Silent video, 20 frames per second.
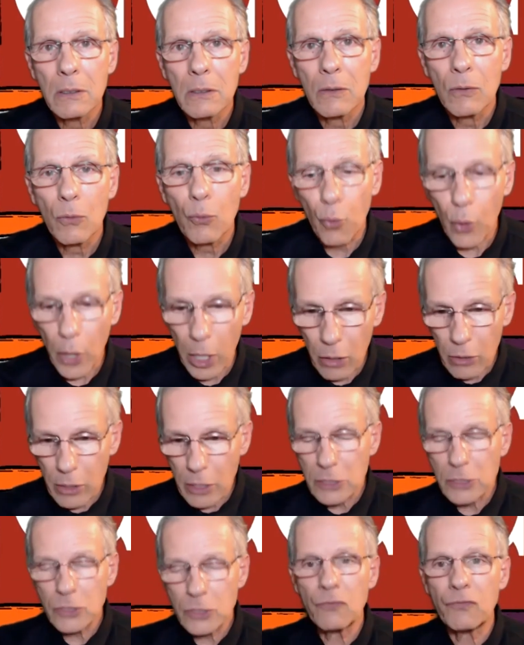where
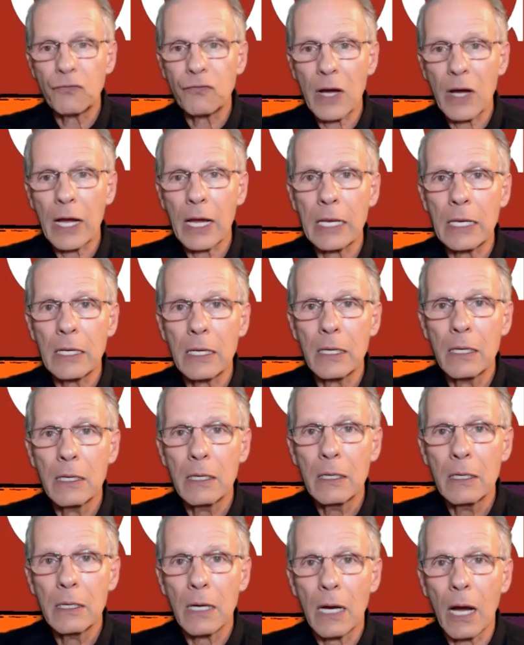did you find
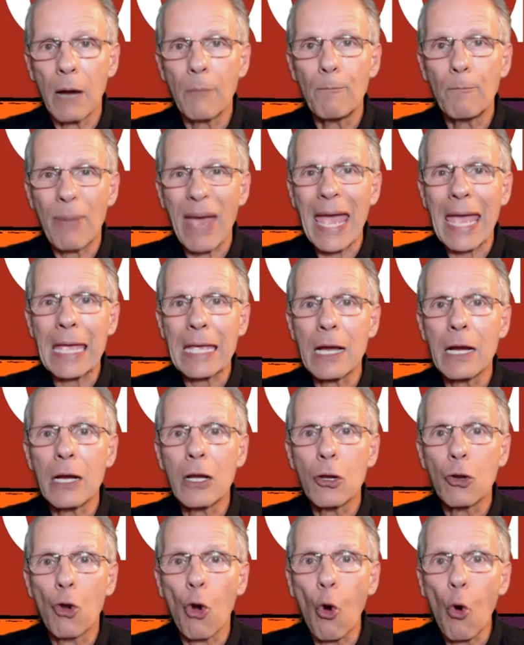a bag
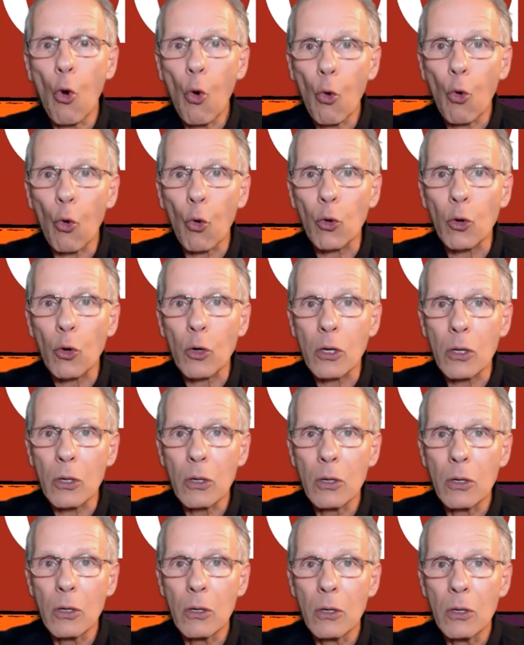of gold
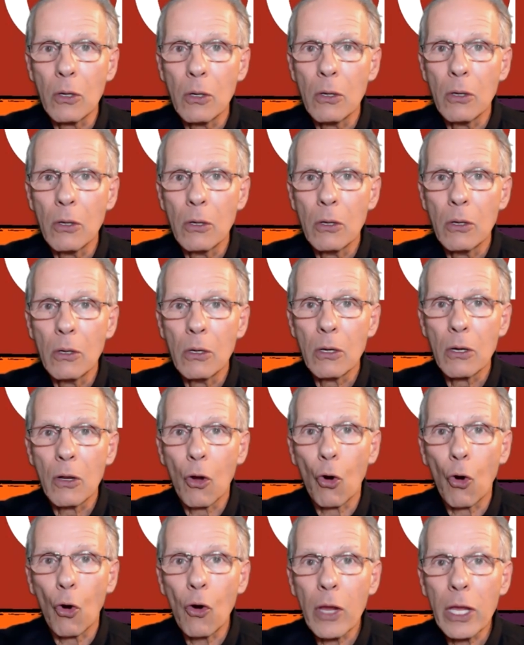
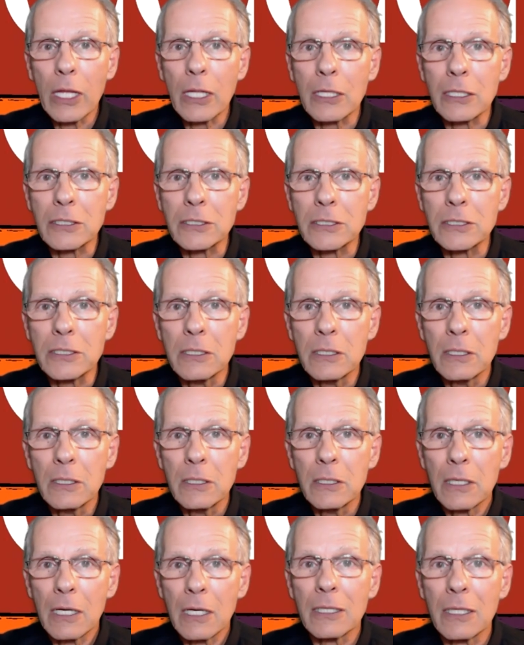coins?"
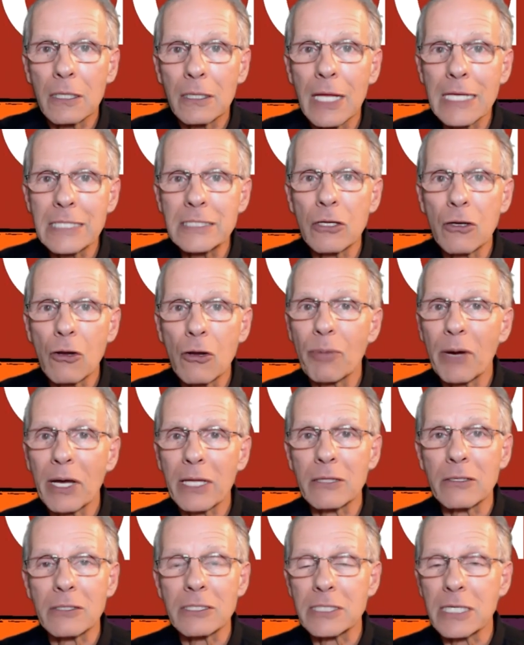And the lazy
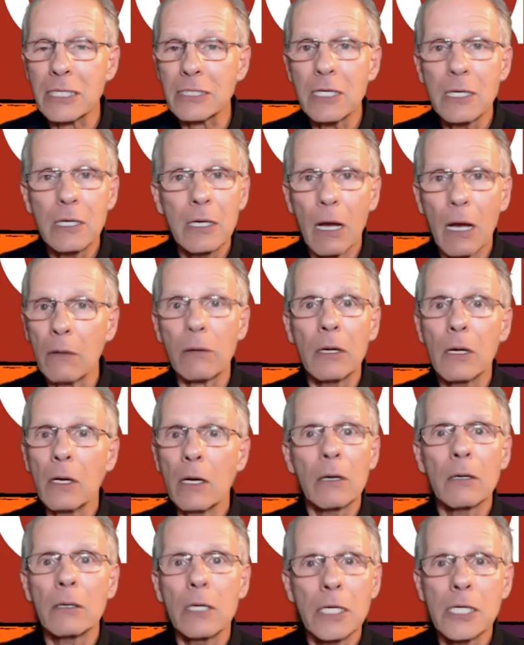compadre says,
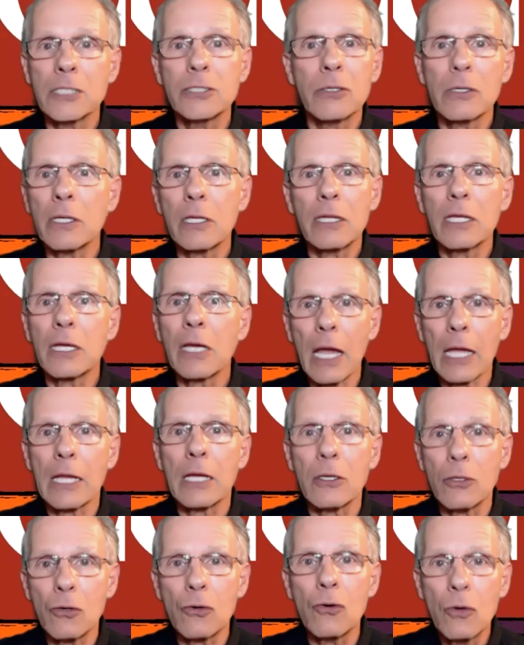"Is there anything I
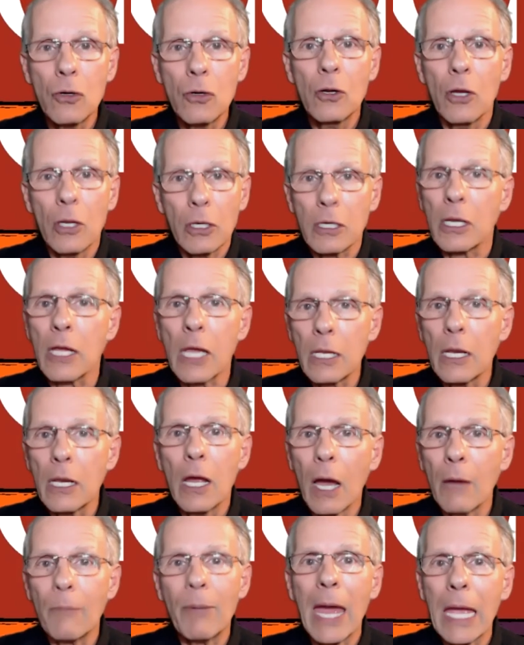can do to get
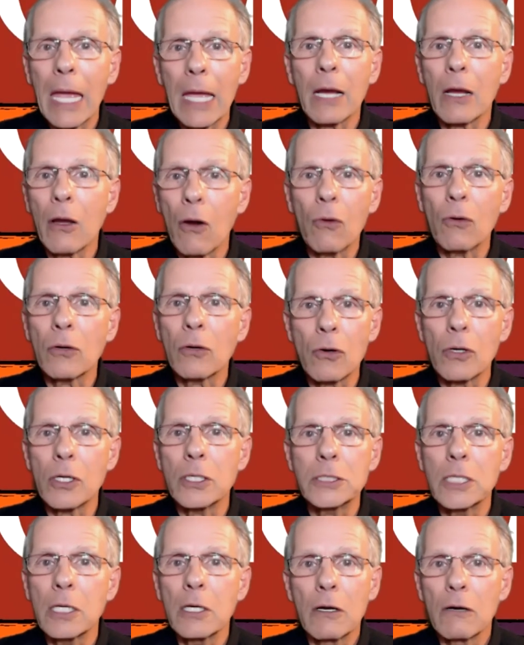a bag of gold
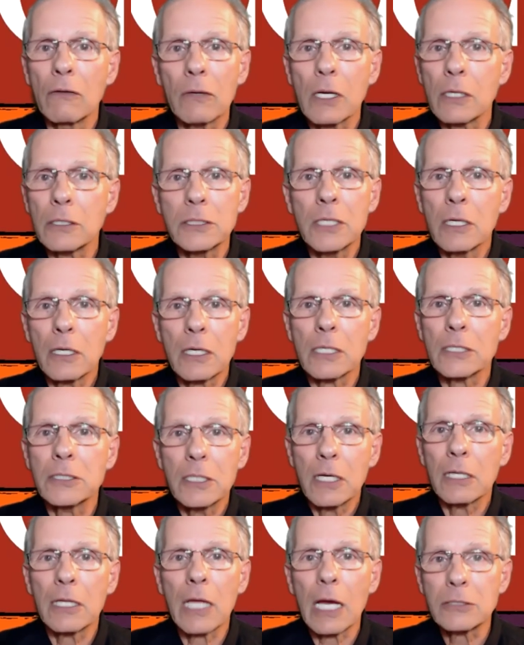coins? Because
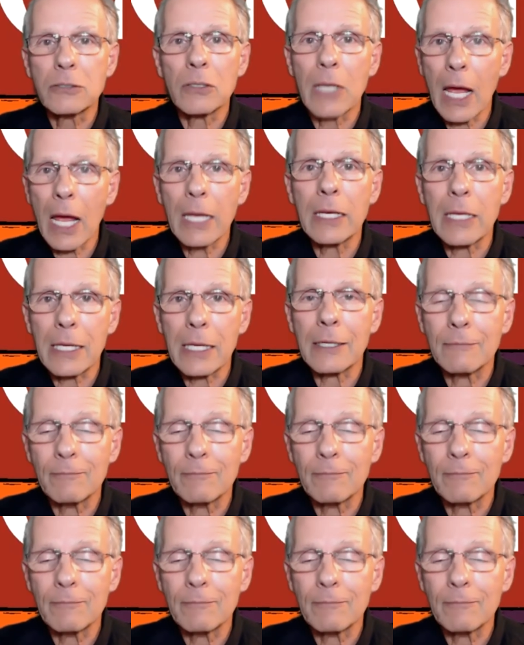that's what I need."